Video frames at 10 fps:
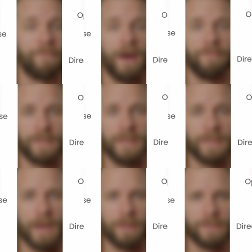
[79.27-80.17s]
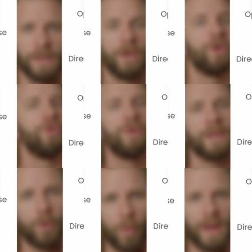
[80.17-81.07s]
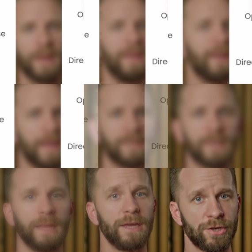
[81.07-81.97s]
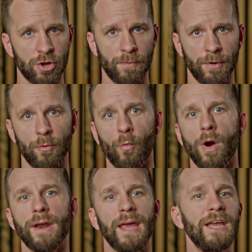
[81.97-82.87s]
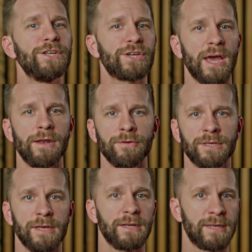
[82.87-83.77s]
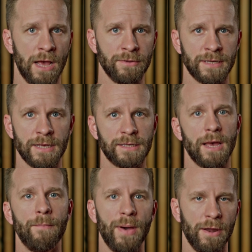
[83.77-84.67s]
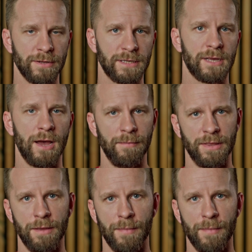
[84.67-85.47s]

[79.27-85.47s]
5 details, you can quickly and easily interpret what each candlestick tells us about its time in the